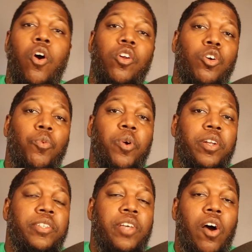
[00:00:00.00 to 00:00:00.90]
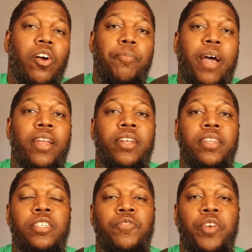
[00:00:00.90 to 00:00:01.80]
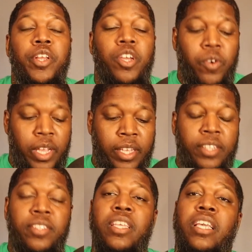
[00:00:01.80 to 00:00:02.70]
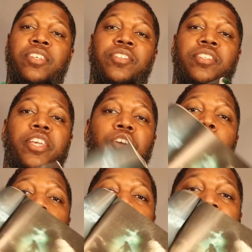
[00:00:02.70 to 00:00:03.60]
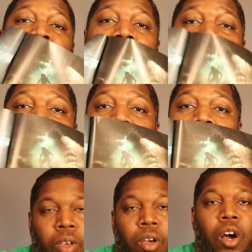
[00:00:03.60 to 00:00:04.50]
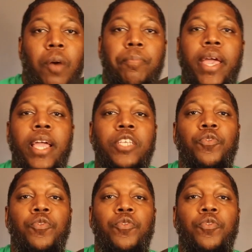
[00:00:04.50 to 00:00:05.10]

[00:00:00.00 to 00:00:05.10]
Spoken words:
article we're going to talk about in this video is the Castillo project. On page